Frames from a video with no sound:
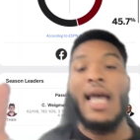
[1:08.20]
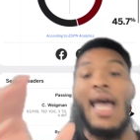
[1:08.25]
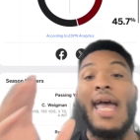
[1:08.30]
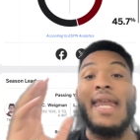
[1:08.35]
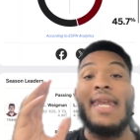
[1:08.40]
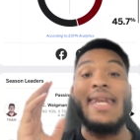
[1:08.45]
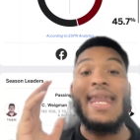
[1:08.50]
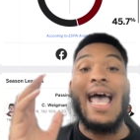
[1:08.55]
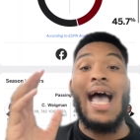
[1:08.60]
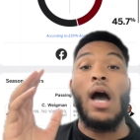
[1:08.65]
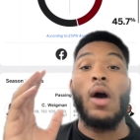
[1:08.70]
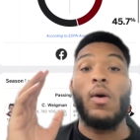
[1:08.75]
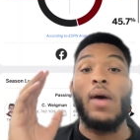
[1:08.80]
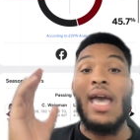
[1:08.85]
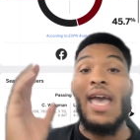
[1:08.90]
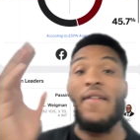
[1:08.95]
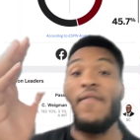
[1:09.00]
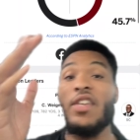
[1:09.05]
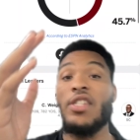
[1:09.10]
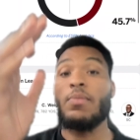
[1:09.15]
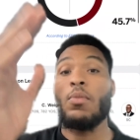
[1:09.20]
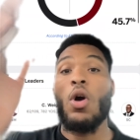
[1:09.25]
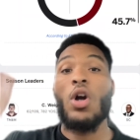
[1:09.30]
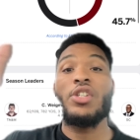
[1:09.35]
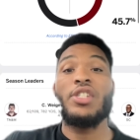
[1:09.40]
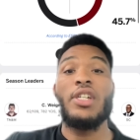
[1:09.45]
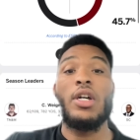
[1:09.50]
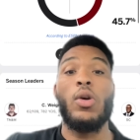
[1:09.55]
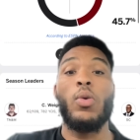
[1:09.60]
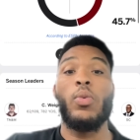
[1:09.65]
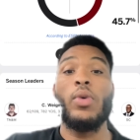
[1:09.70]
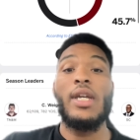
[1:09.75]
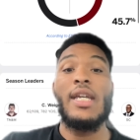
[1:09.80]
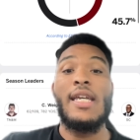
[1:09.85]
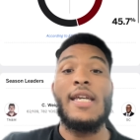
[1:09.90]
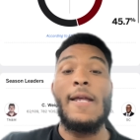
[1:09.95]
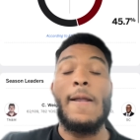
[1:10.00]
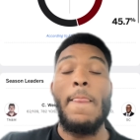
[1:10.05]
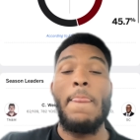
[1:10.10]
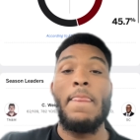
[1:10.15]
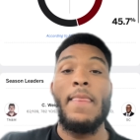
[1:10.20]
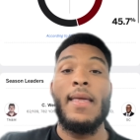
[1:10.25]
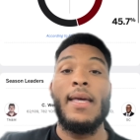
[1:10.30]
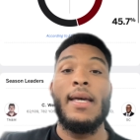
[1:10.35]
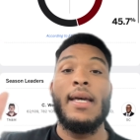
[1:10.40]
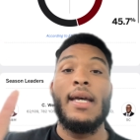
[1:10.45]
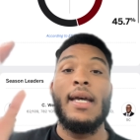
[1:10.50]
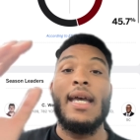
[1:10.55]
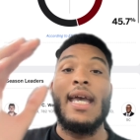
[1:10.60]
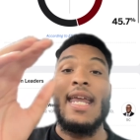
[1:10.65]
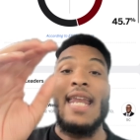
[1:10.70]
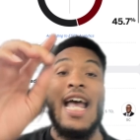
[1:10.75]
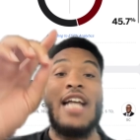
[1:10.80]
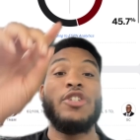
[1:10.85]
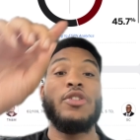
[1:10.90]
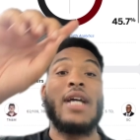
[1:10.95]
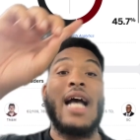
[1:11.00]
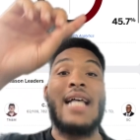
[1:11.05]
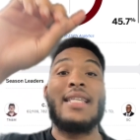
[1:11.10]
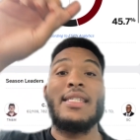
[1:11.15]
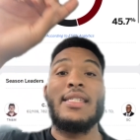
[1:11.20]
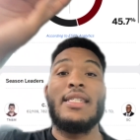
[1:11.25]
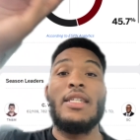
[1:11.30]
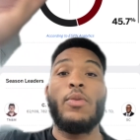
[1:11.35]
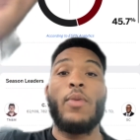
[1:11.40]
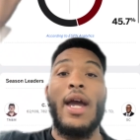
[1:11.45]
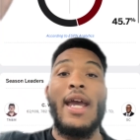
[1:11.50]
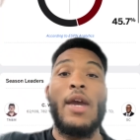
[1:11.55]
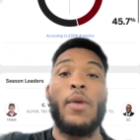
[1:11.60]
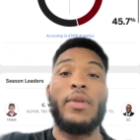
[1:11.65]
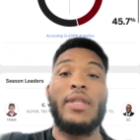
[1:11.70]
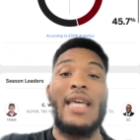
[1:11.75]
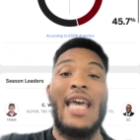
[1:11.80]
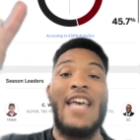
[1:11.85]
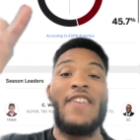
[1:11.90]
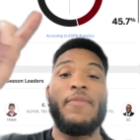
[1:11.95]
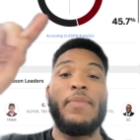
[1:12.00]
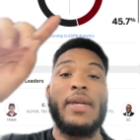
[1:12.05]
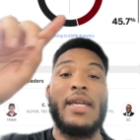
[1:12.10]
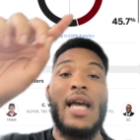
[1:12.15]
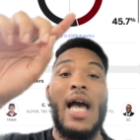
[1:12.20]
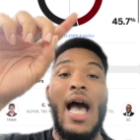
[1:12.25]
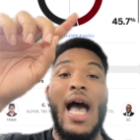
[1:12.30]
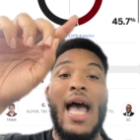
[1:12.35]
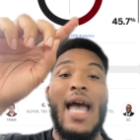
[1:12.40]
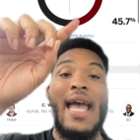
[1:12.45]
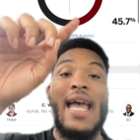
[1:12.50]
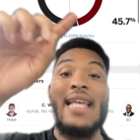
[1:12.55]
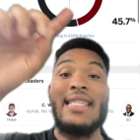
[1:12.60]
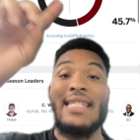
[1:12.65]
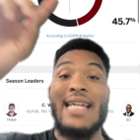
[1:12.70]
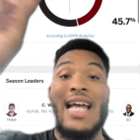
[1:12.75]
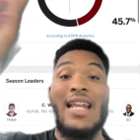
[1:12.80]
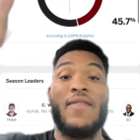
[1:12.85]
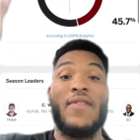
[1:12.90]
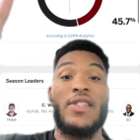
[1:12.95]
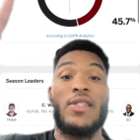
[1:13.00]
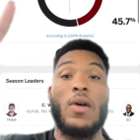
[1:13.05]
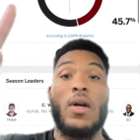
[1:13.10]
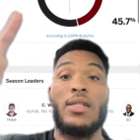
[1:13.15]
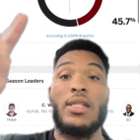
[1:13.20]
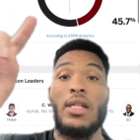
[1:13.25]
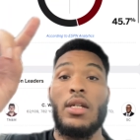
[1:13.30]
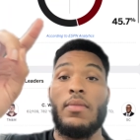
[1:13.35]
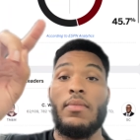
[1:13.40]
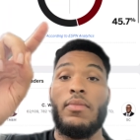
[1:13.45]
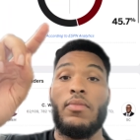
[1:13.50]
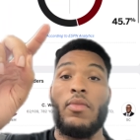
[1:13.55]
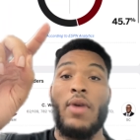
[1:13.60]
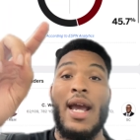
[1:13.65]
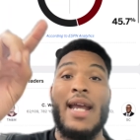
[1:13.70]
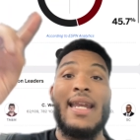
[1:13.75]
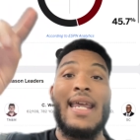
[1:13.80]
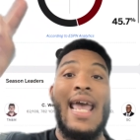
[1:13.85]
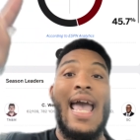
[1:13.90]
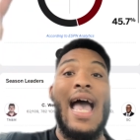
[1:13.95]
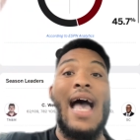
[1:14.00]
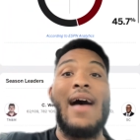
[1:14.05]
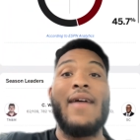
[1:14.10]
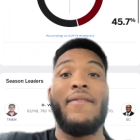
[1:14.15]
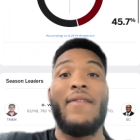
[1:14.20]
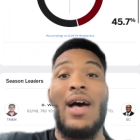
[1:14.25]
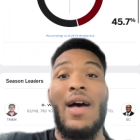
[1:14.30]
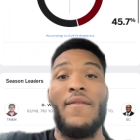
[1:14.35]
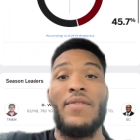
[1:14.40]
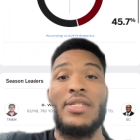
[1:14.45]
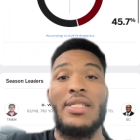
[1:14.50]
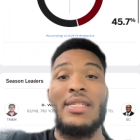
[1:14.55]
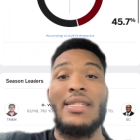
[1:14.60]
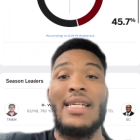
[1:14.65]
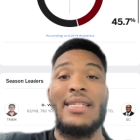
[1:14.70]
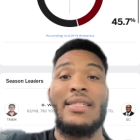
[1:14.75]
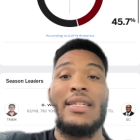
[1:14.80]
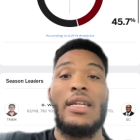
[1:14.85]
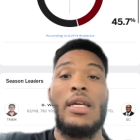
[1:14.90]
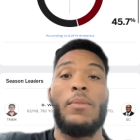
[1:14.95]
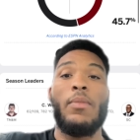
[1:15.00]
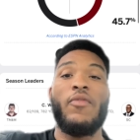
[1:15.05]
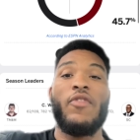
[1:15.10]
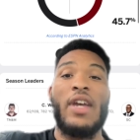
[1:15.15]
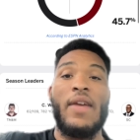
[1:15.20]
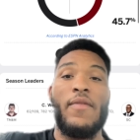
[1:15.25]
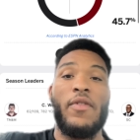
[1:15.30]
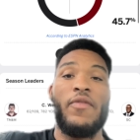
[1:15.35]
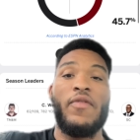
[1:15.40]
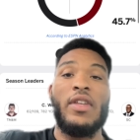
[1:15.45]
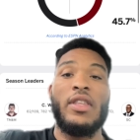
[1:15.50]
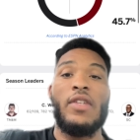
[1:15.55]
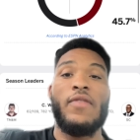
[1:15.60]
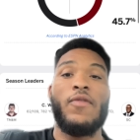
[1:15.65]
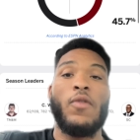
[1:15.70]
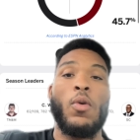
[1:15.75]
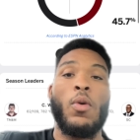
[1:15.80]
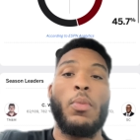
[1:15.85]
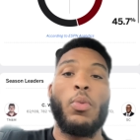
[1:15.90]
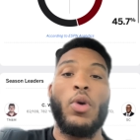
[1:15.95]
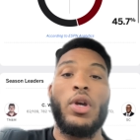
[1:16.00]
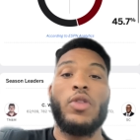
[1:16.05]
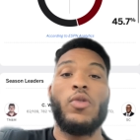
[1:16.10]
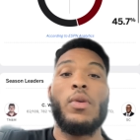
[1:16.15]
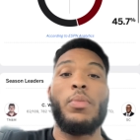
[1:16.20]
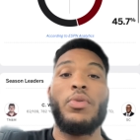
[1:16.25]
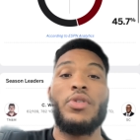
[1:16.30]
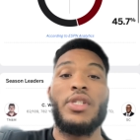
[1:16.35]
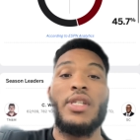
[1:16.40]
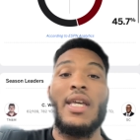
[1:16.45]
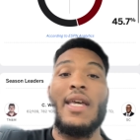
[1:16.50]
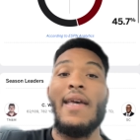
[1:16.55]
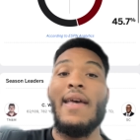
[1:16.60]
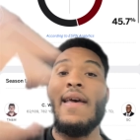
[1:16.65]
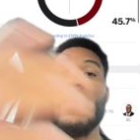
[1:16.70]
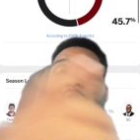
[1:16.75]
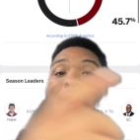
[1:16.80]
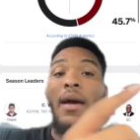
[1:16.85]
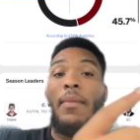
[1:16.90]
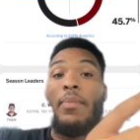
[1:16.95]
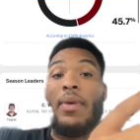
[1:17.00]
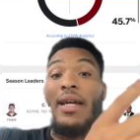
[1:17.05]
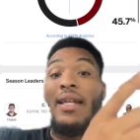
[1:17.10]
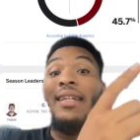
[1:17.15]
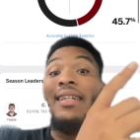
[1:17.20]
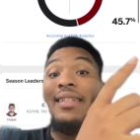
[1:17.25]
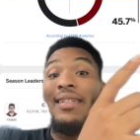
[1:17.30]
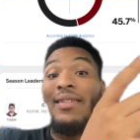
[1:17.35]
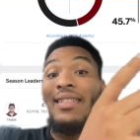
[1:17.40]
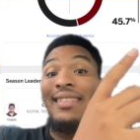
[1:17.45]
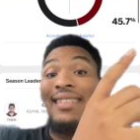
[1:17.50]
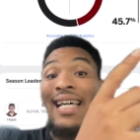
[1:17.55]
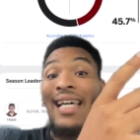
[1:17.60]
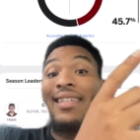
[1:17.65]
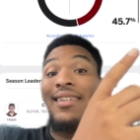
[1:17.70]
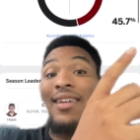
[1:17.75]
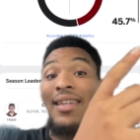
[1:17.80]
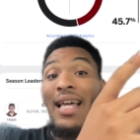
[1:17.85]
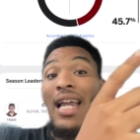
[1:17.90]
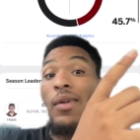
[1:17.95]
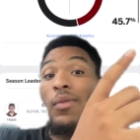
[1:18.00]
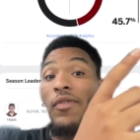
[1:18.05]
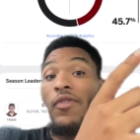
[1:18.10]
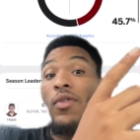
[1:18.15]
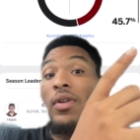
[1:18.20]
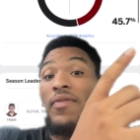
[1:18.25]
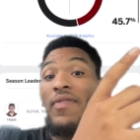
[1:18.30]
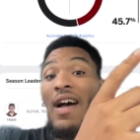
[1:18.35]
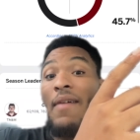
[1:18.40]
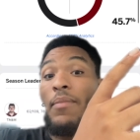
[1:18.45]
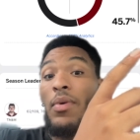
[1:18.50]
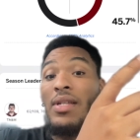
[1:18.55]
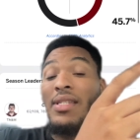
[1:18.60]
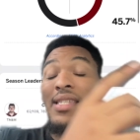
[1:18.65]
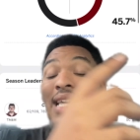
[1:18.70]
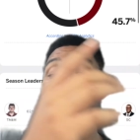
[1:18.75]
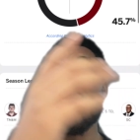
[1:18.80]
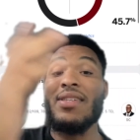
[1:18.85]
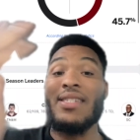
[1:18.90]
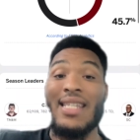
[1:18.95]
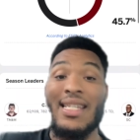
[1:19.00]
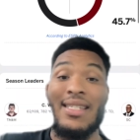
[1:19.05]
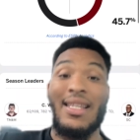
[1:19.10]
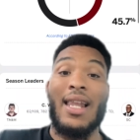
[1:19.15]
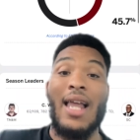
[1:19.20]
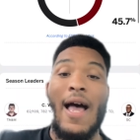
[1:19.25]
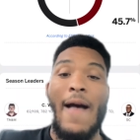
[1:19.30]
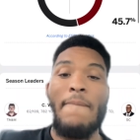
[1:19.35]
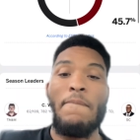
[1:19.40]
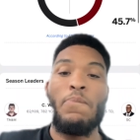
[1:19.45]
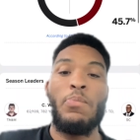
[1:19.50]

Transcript: Now, if it's Marcel Reed, and as you guys can see right here with the FPI, it's kind of a toss-up, right? They have, obviously, Texas A&M favored 54.3%, but South Carolina with 45.7% says a lot.